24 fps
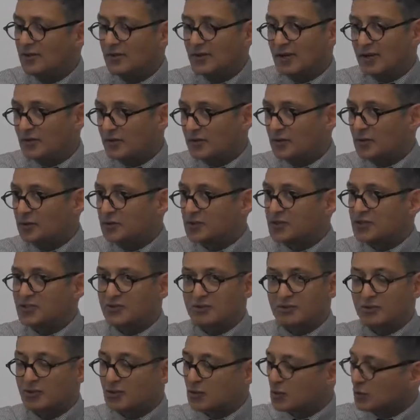like through just
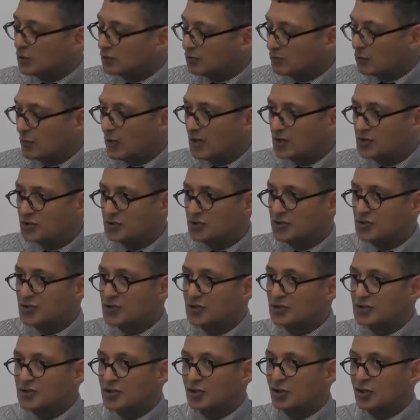questions,